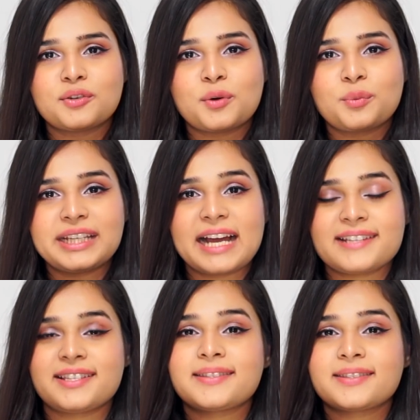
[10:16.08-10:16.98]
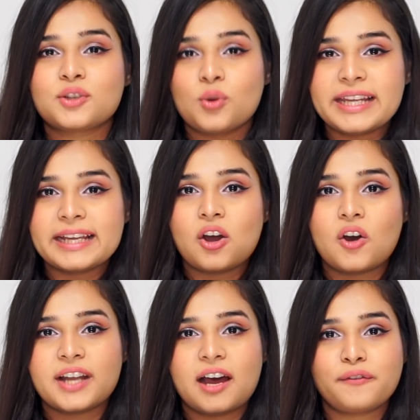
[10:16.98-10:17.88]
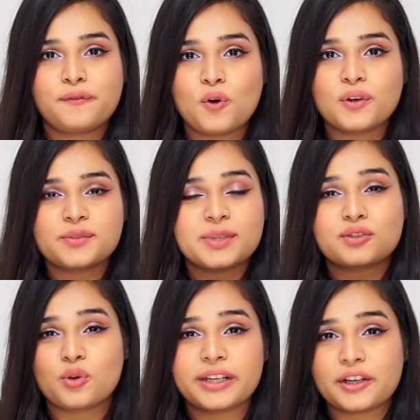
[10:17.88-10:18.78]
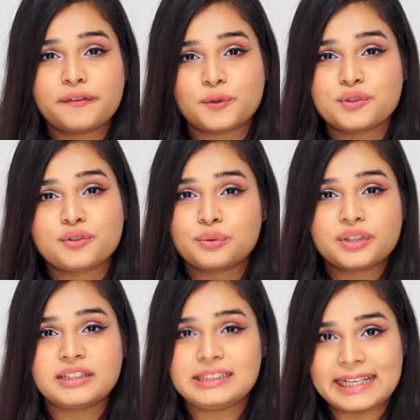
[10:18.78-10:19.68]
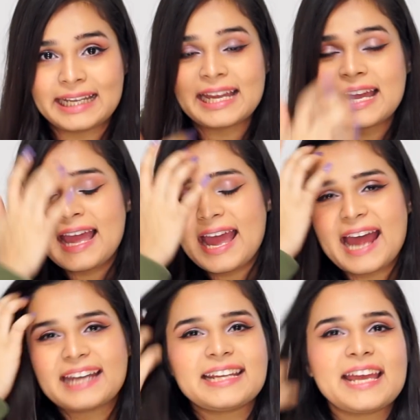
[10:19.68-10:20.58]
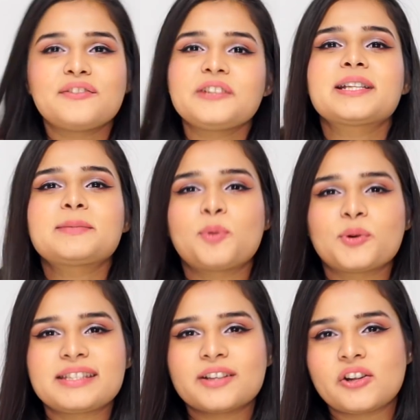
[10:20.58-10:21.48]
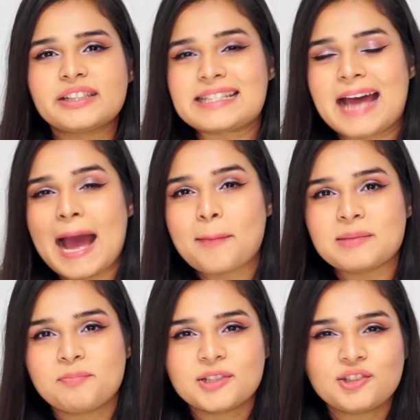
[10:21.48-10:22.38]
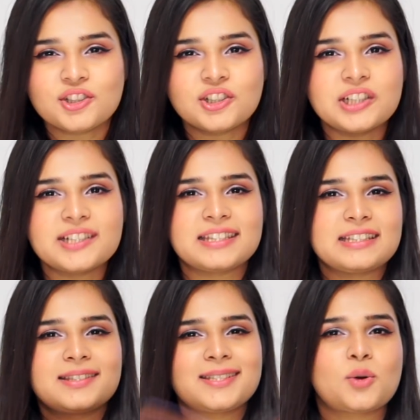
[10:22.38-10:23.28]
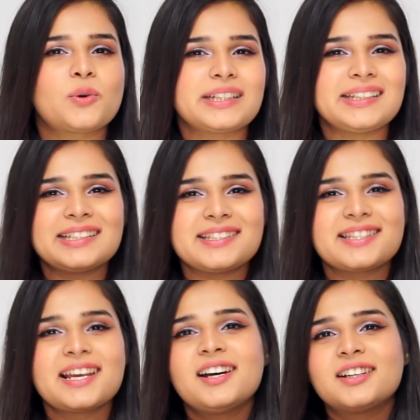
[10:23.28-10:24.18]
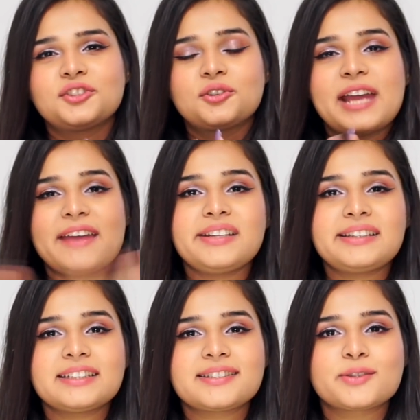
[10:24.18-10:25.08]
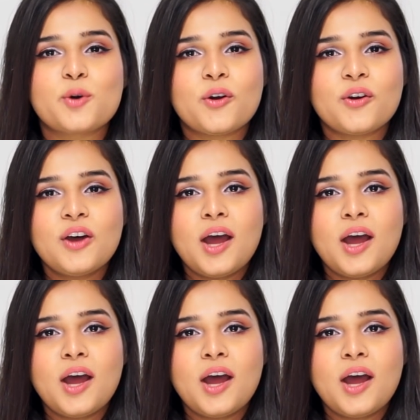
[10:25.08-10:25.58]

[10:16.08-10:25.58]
we guys are scrolling on our phones. We're scrolling on our phones through the day, and everyone's posting all these happy pictures, these stories, everything's so